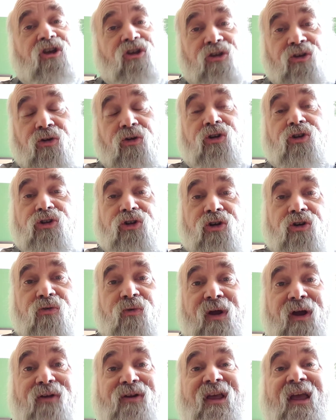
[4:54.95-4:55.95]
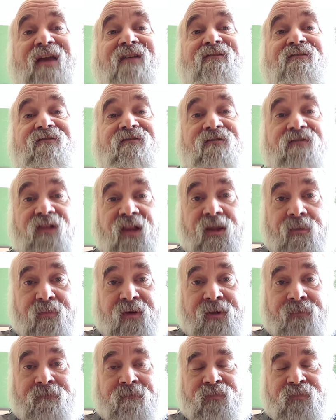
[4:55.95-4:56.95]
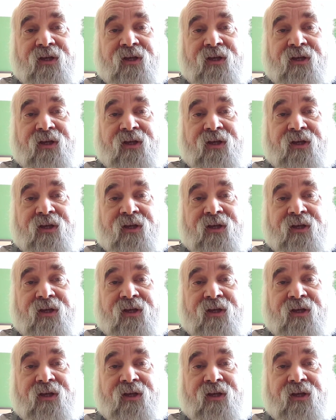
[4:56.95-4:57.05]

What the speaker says: you can turn around and flip it.